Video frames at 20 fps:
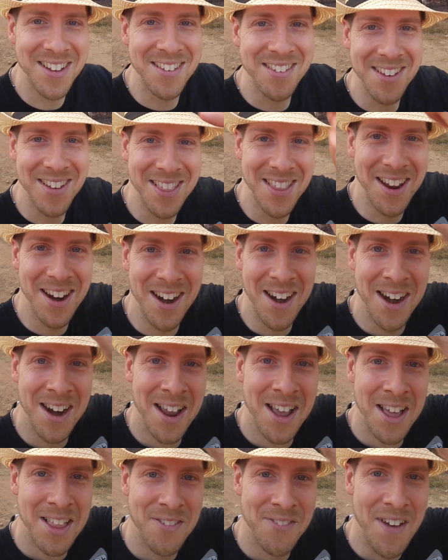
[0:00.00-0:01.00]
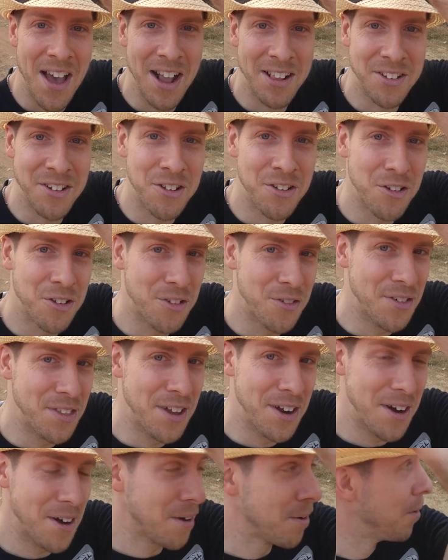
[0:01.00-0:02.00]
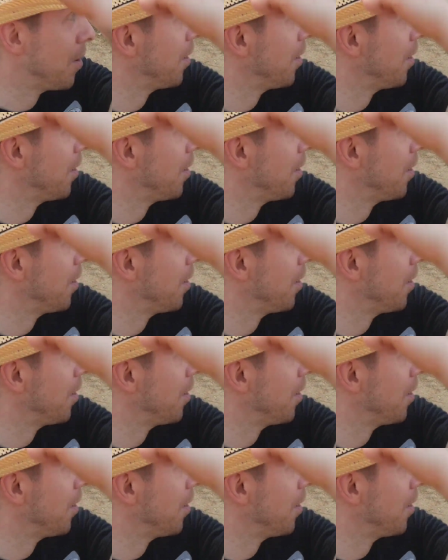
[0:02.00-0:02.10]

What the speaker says: can see there. Factories over there.